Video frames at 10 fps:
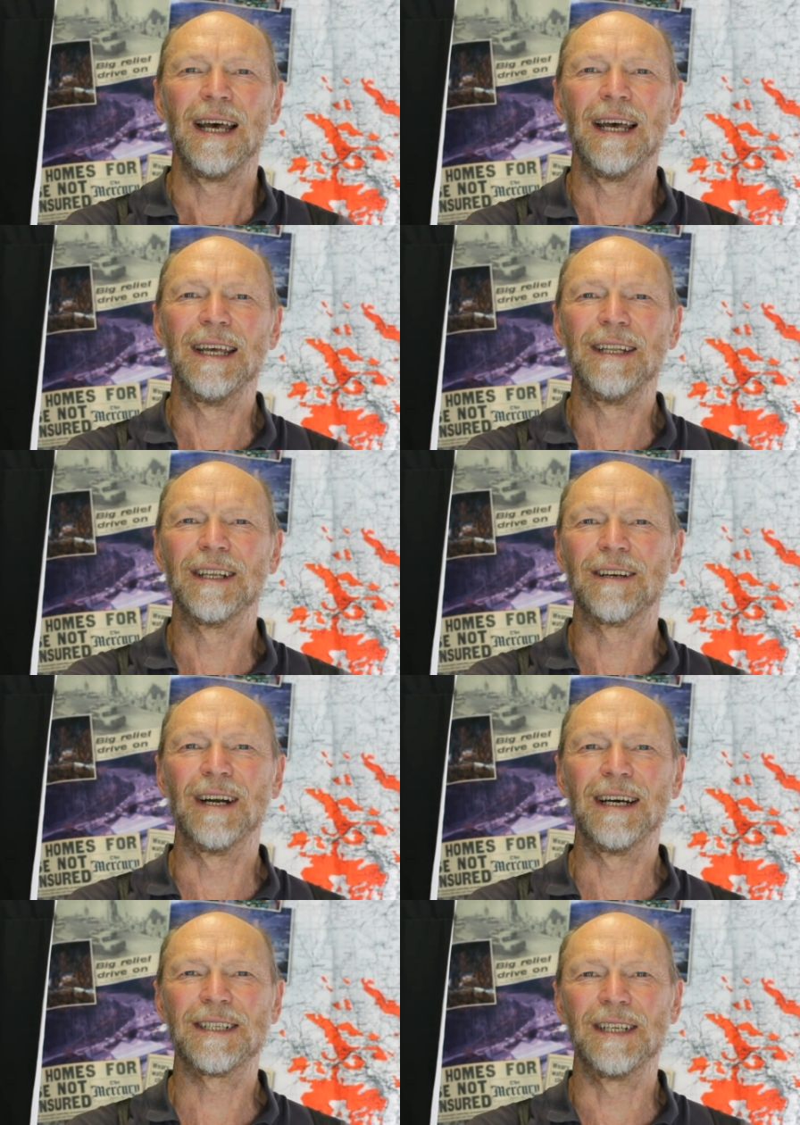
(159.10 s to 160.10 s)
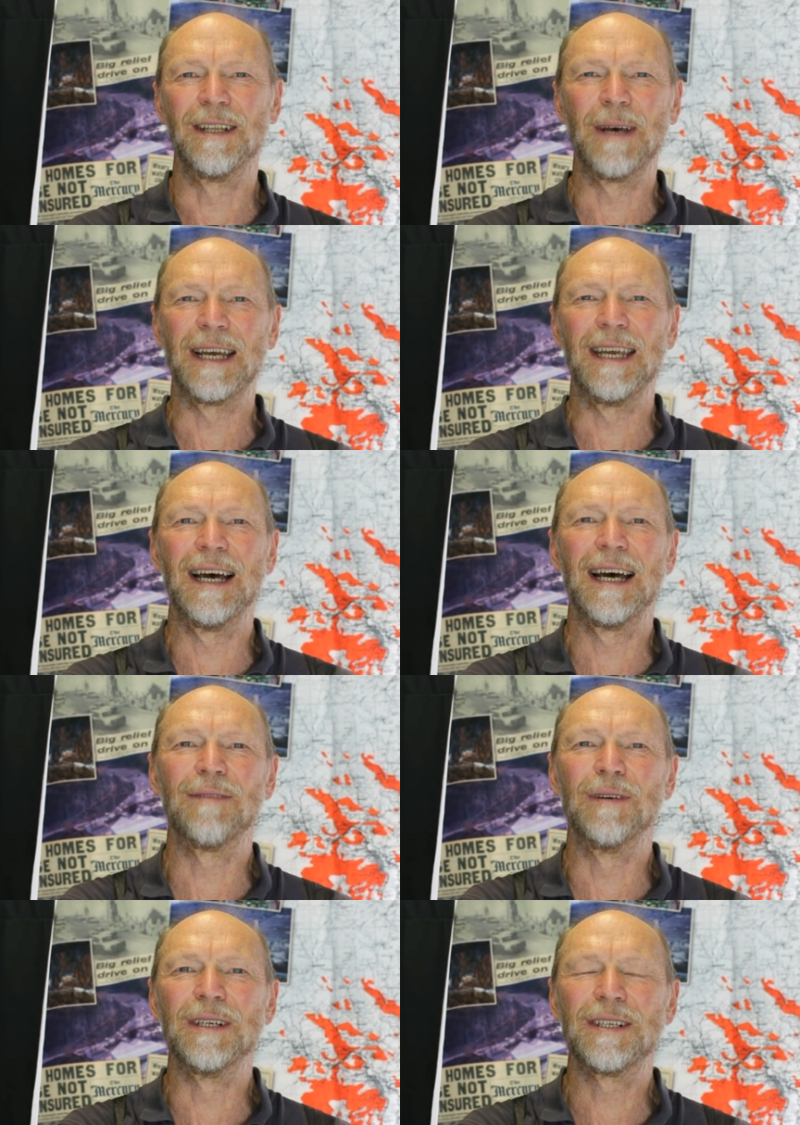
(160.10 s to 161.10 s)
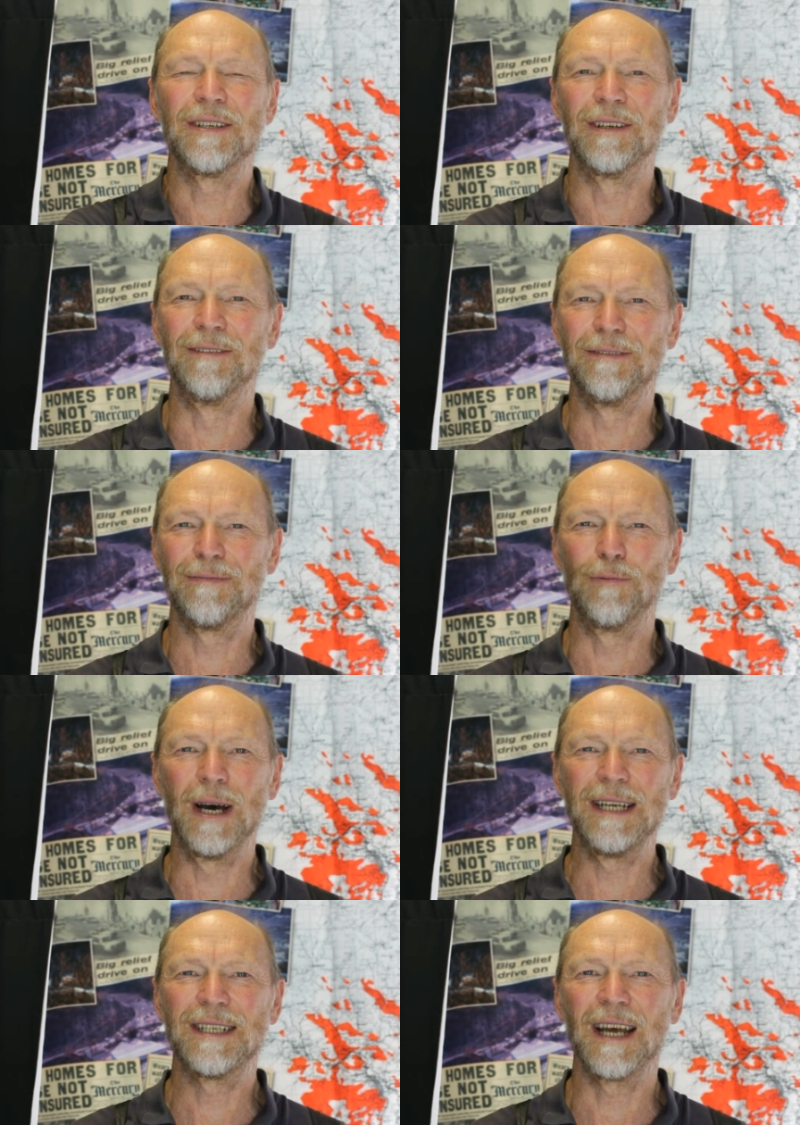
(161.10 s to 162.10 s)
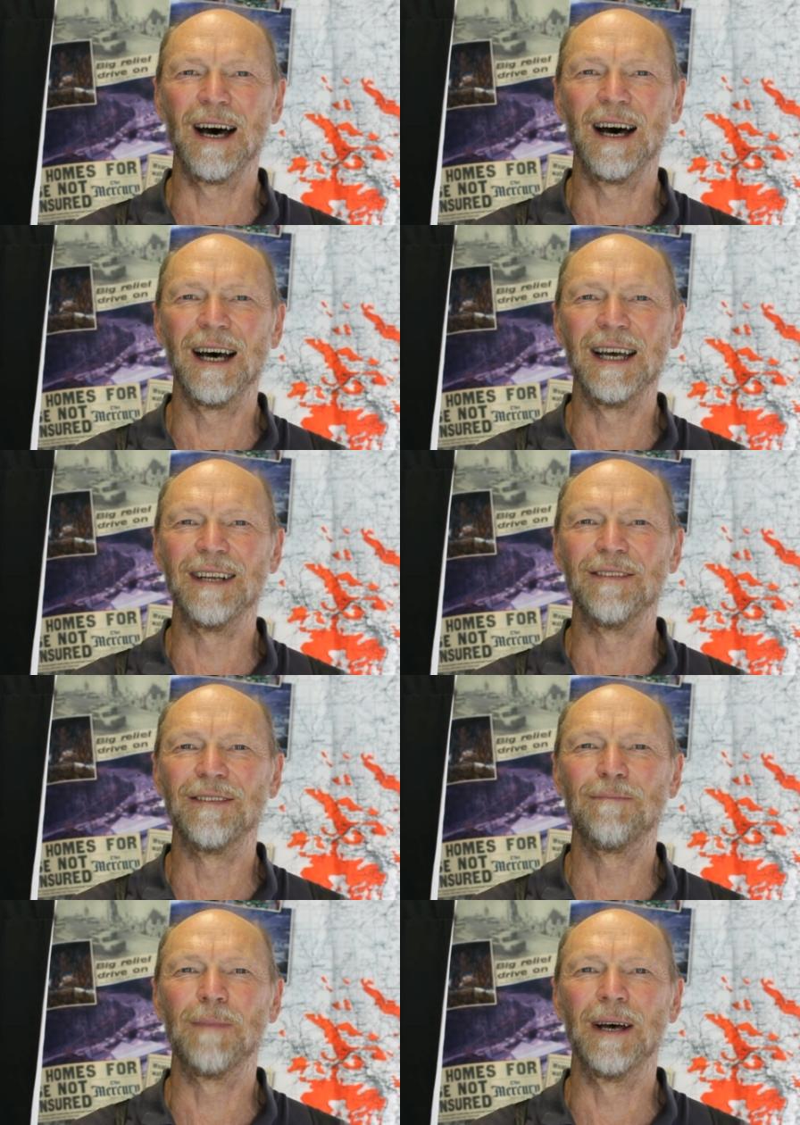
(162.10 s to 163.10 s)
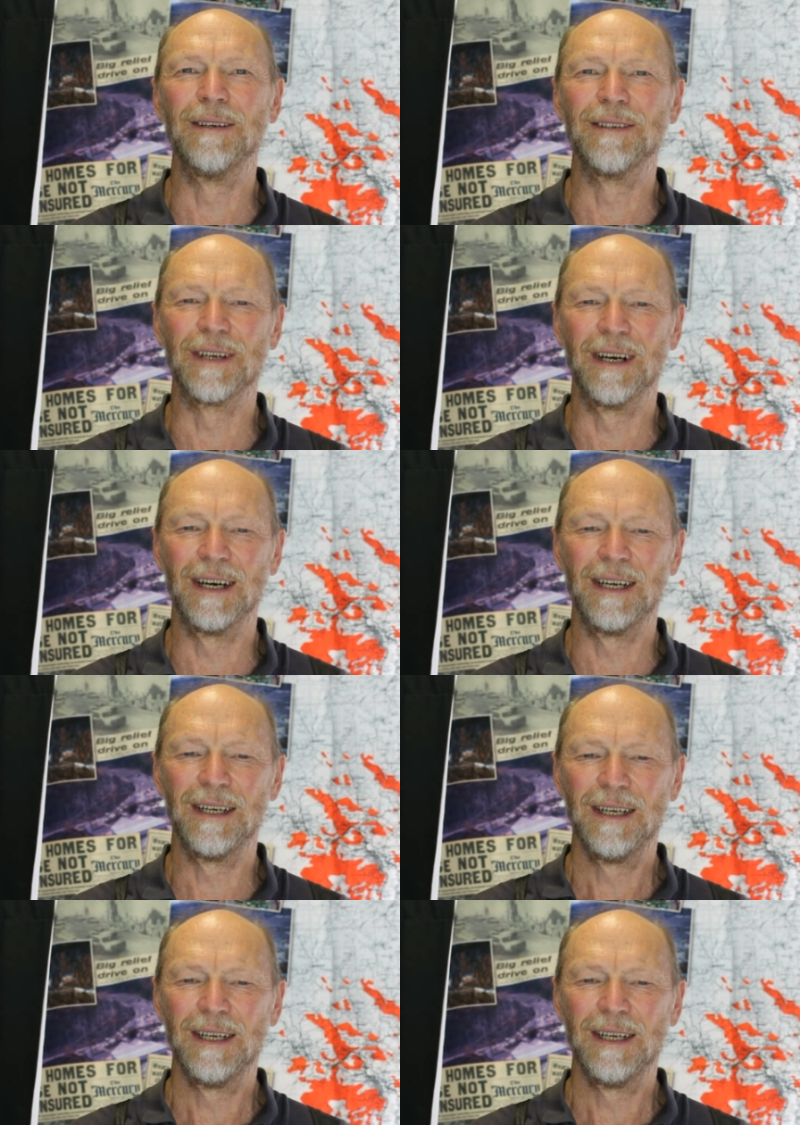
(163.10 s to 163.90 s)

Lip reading: and the grass in the backyard was sort of waist high and bone dry.